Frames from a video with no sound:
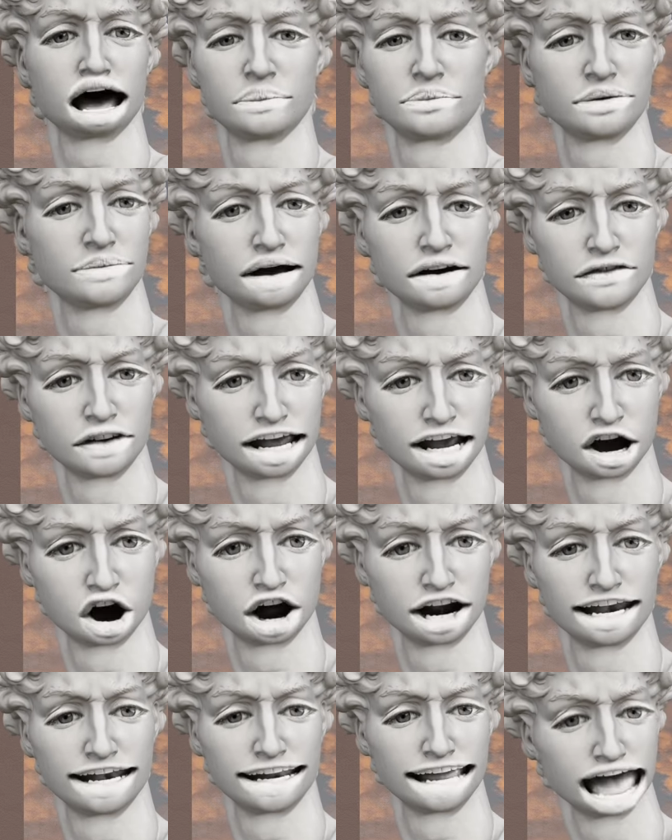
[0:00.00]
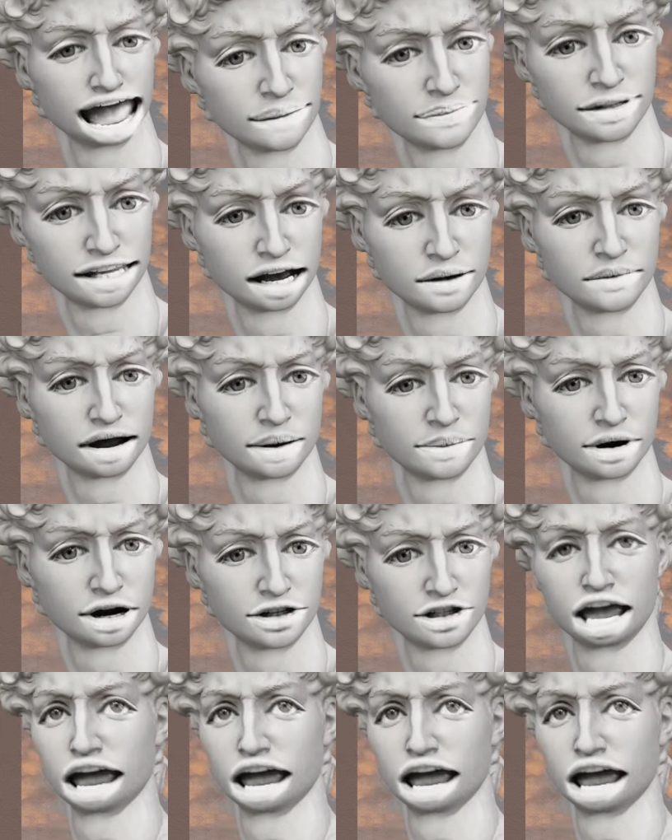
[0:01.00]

I put my flicker on in Cape Town, my bro,